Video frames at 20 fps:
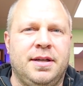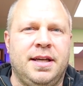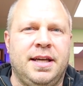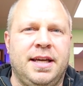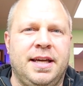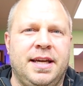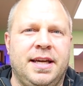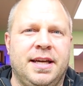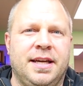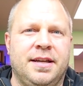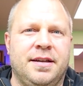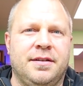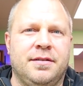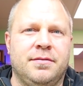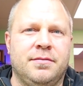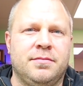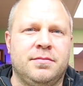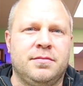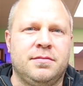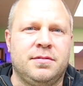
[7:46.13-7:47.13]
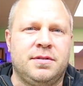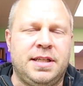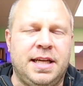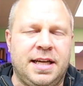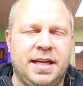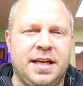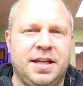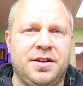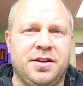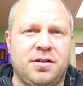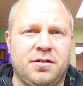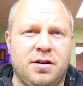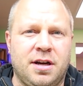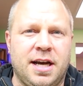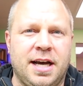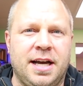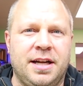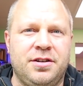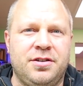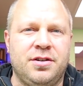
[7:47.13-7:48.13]
and take in the
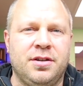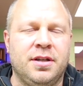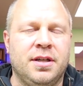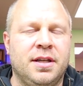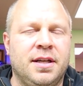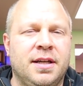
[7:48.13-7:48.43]
garage